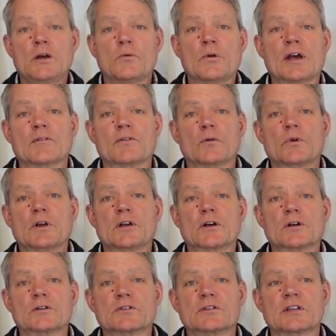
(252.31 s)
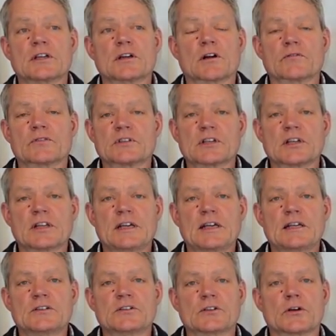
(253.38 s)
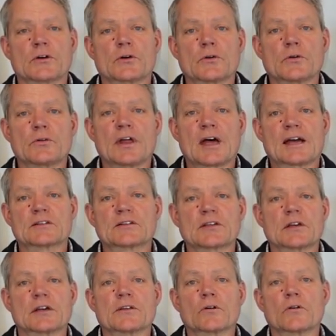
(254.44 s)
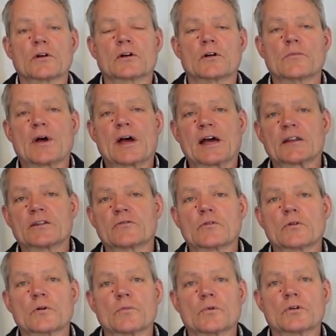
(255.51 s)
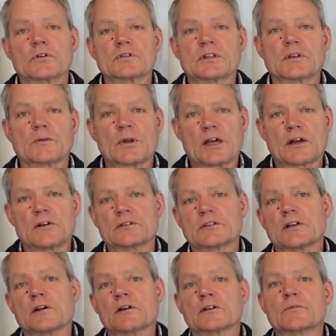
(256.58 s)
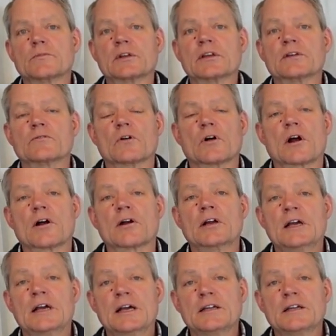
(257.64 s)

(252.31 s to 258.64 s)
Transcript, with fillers: we have the windows in our facility, so that's on the critical path for producing the panels and ultimately for our